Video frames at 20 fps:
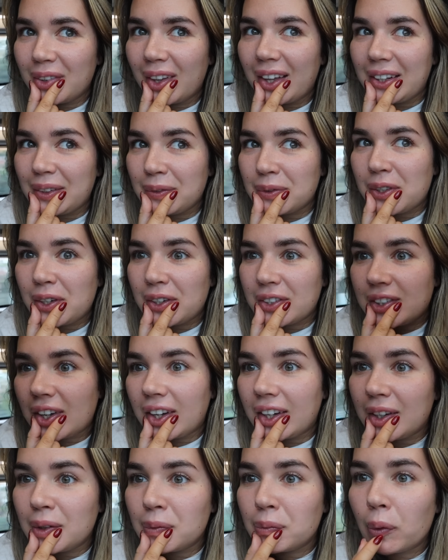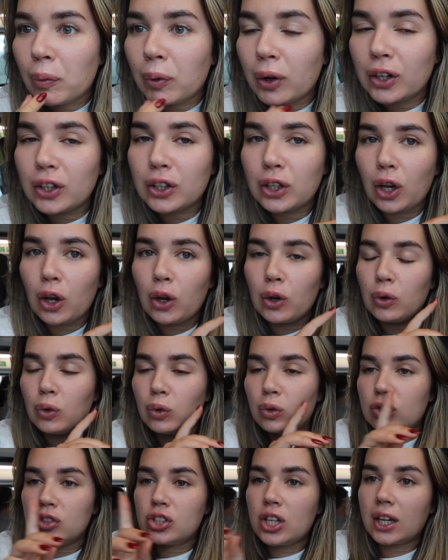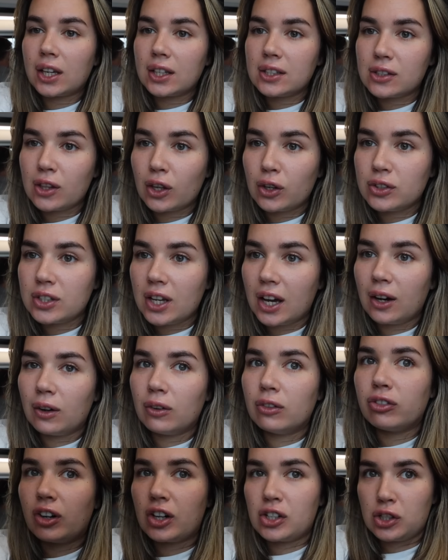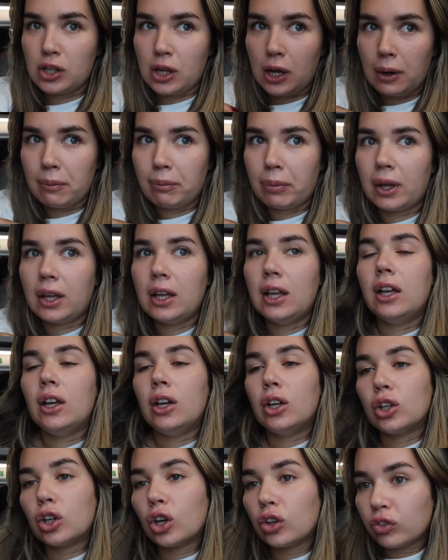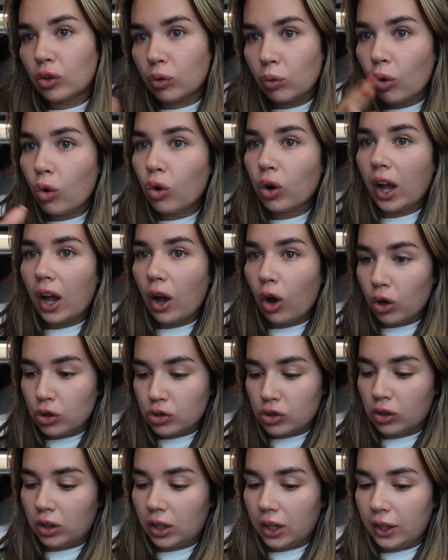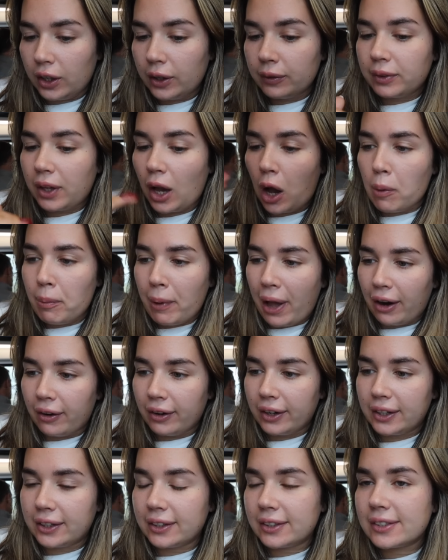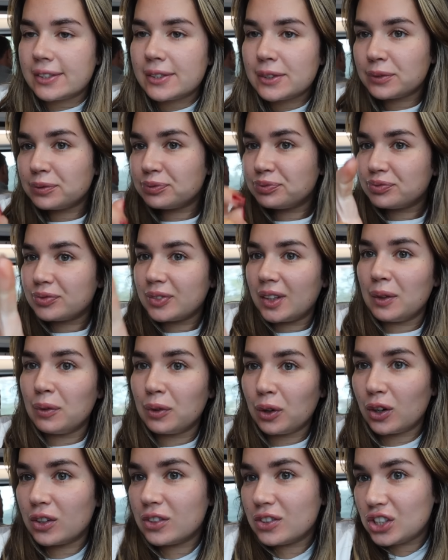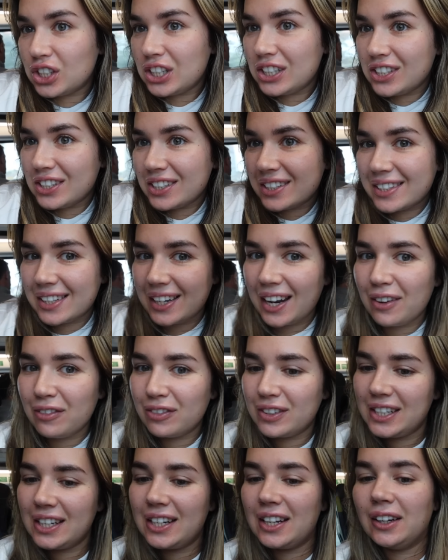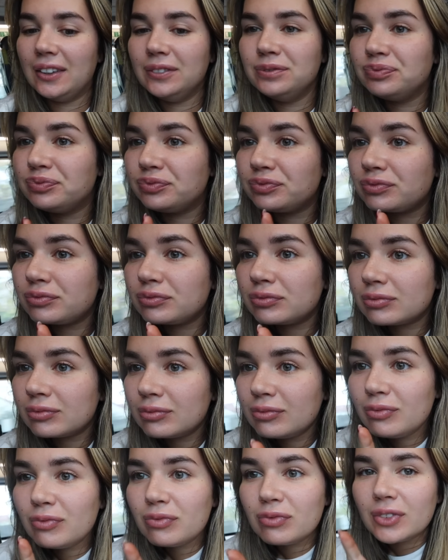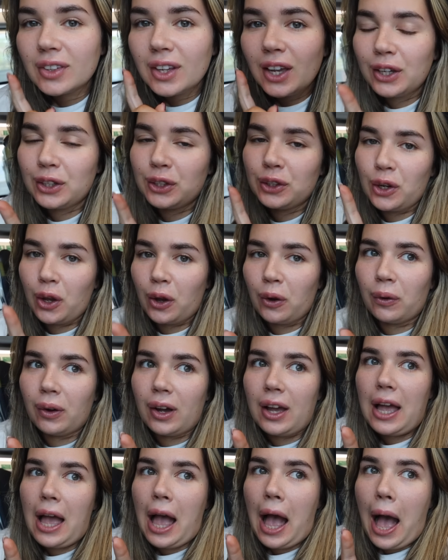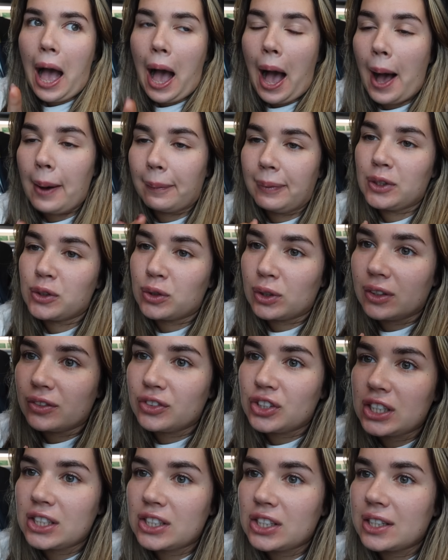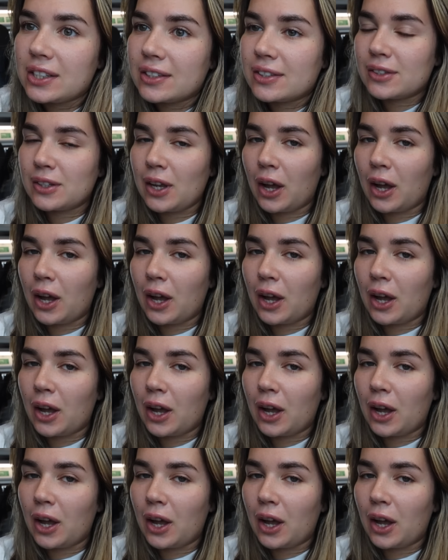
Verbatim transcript: and I'm so excited, but we're gonna go check into the hotel, freshen up, go for a walk, get a hot chocolate, get our bearings. And then we've got Gigi's tonight for dinner. You know how much we love Gigi's, so